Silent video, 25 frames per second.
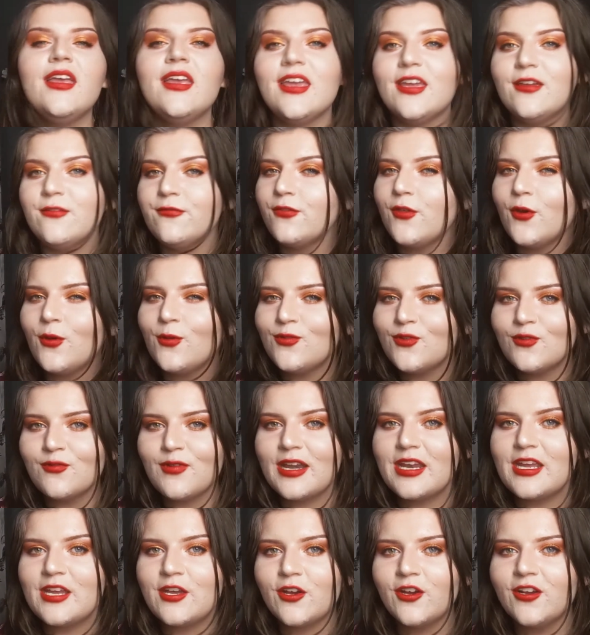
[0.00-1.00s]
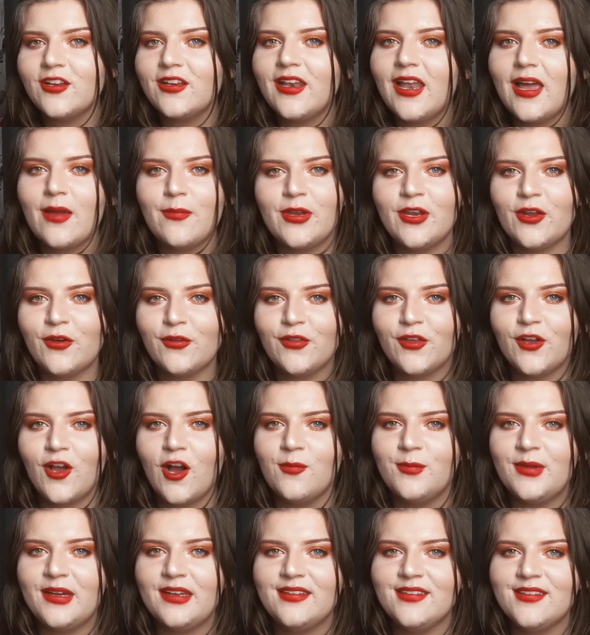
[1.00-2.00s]
if those are really good, let me know in the
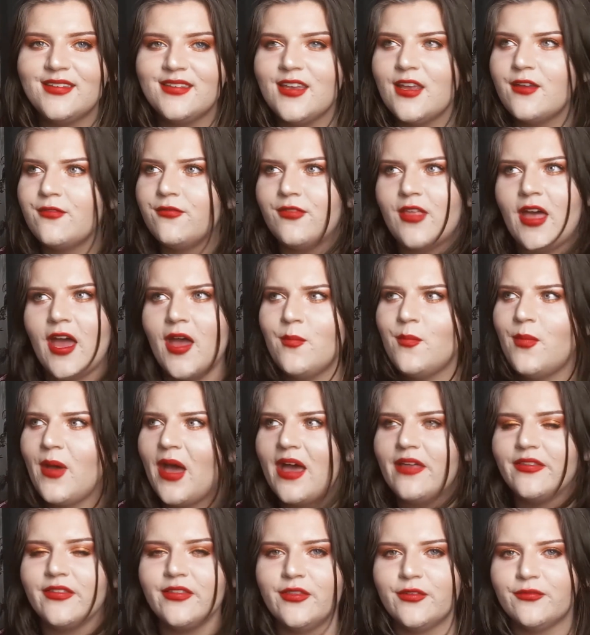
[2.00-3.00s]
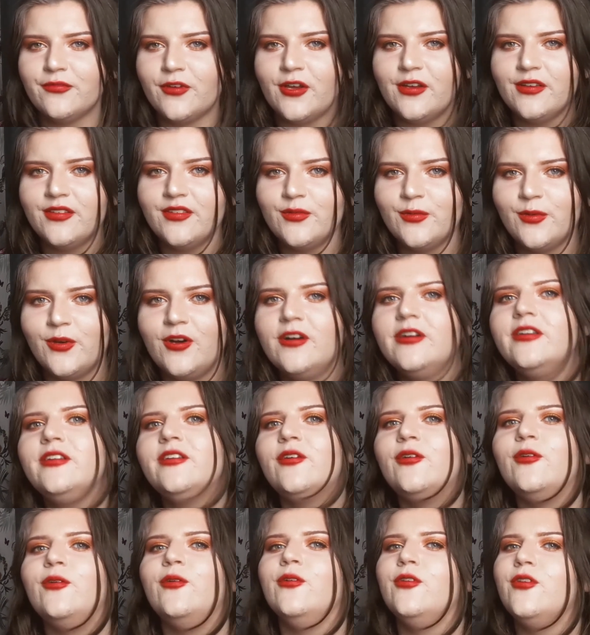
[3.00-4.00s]
comments if they're better than the first one
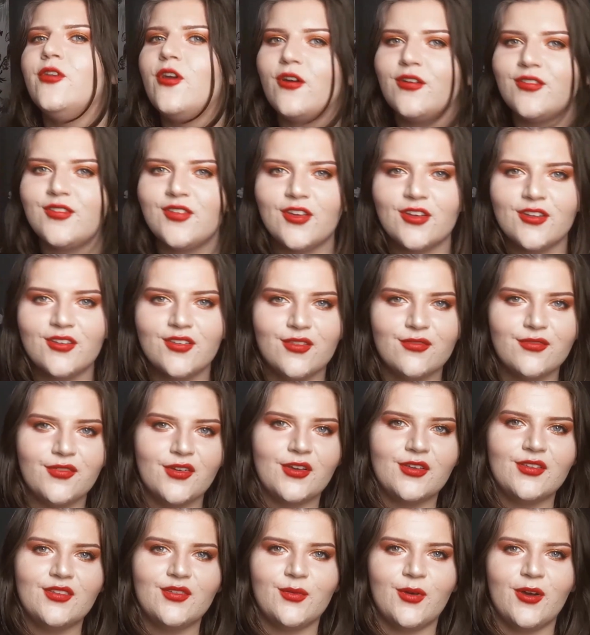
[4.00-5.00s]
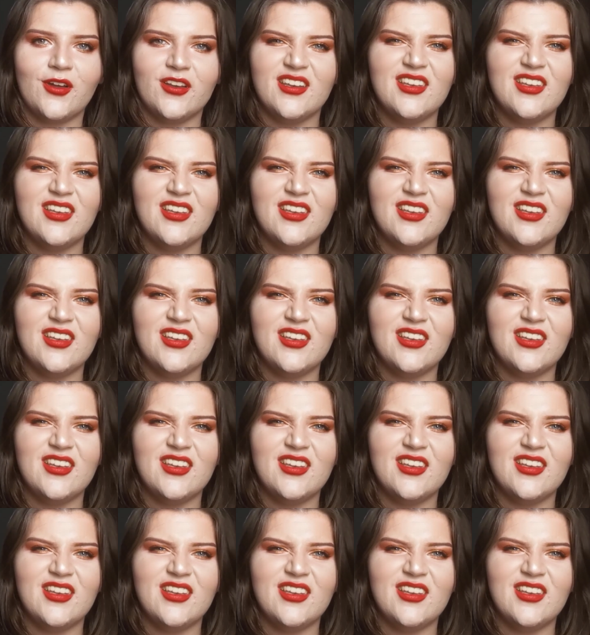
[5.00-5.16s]
or not as good as the first one,